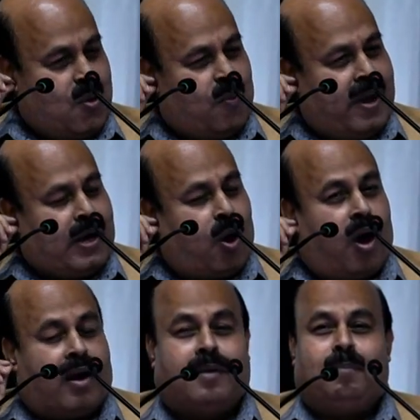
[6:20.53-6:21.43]
when
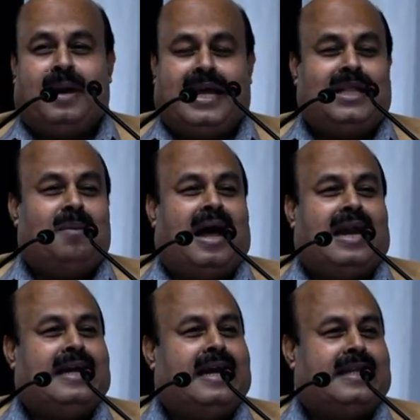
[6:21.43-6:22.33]
on
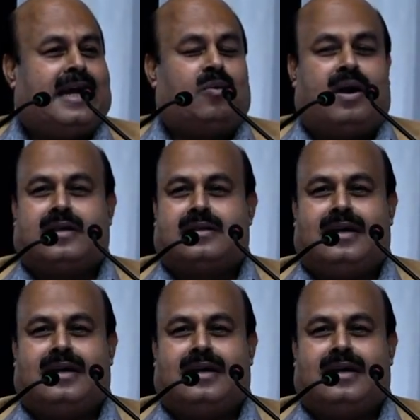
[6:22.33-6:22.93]
pre-Diwali day, that was